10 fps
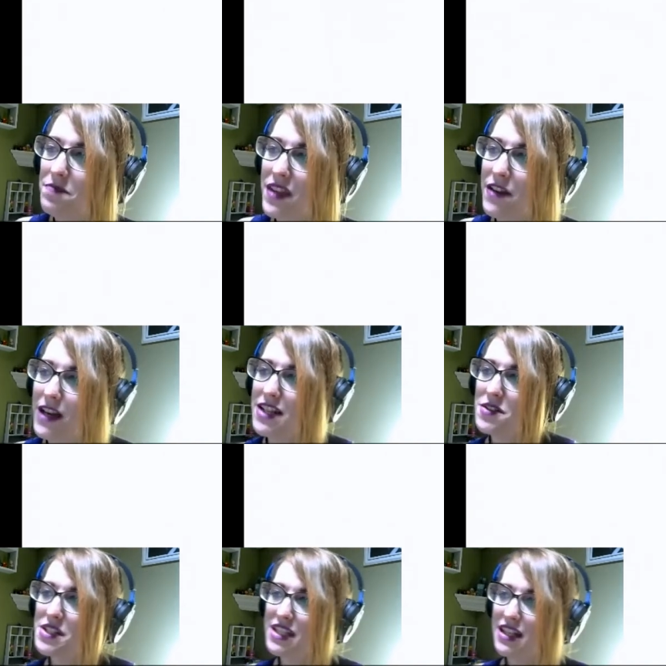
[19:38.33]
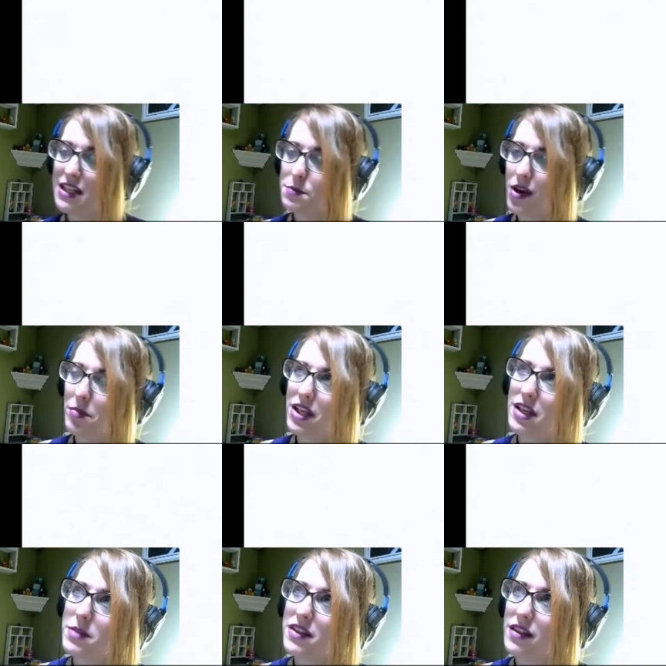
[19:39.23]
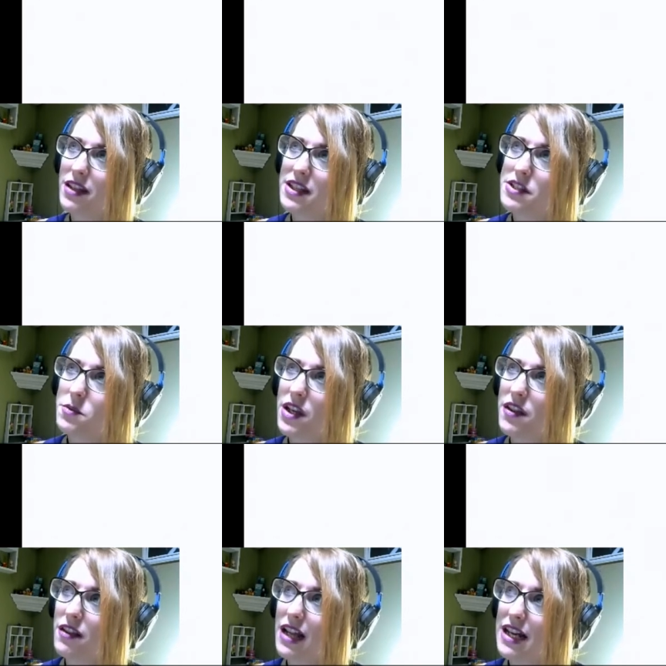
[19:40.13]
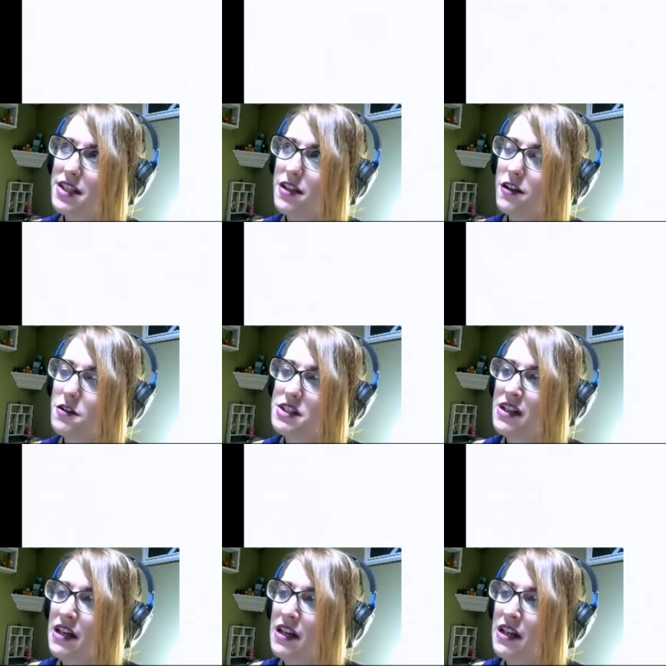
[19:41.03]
If I do see it, it's probably going to be the list with Latios.